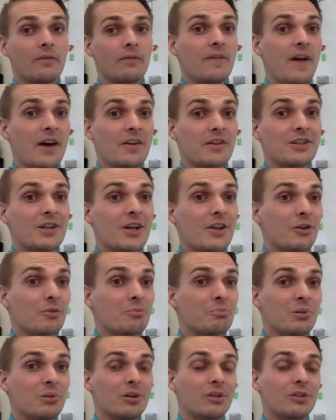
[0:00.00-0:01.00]
found another
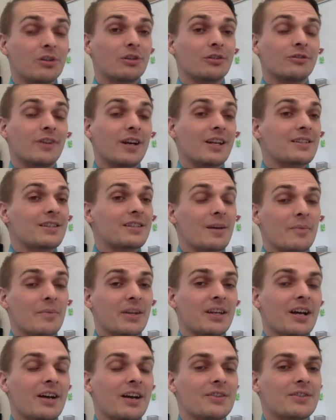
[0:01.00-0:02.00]
book or read
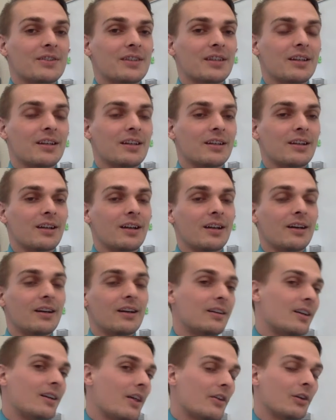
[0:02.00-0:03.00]
something else in
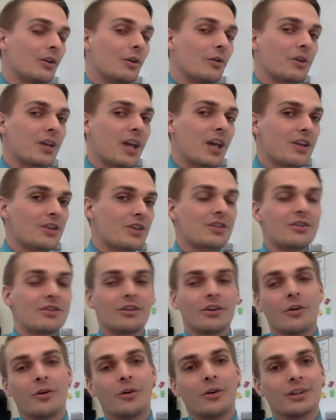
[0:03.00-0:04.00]
another location
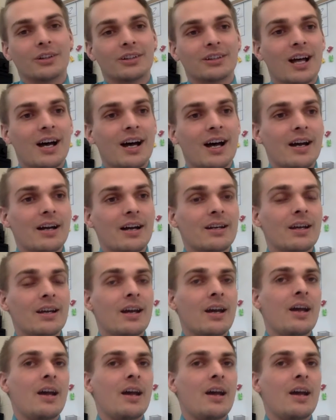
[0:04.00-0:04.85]
or online,